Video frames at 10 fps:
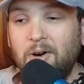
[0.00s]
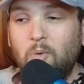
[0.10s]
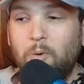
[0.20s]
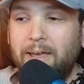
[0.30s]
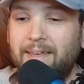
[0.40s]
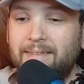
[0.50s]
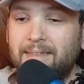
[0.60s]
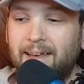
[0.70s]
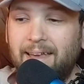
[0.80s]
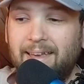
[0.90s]
with
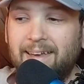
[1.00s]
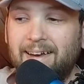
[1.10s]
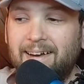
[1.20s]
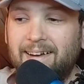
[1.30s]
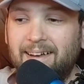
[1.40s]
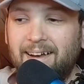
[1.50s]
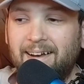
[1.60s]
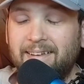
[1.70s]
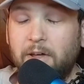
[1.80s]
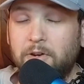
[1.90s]

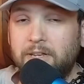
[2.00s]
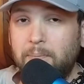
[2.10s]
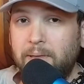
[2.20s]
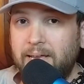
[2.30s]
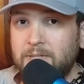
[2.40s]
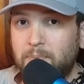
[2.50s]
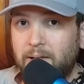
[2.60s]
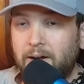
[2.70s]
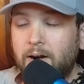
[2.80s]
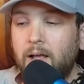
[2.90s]
another DPS
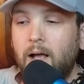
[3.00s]
player.